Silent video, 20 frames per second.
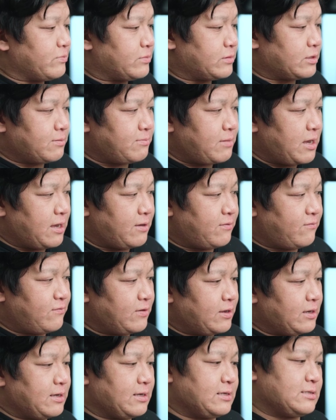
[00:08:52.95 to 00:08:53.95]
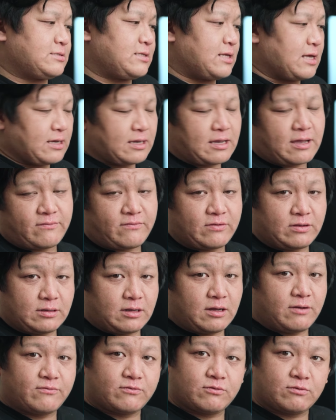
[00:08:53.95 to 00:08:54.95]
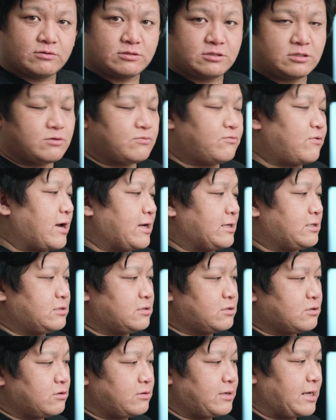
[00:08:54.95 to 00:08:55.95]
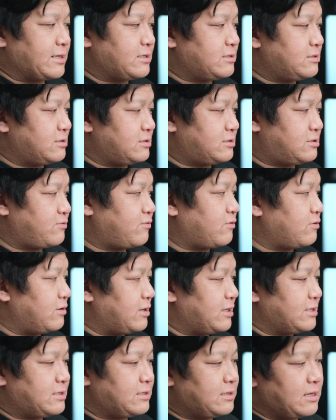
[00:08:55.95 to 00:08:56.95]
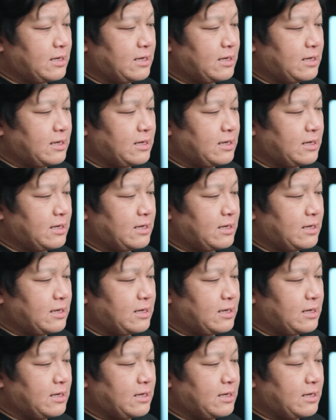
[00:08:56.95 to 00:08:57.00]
The main thing is like having, of course, the right connectors for it,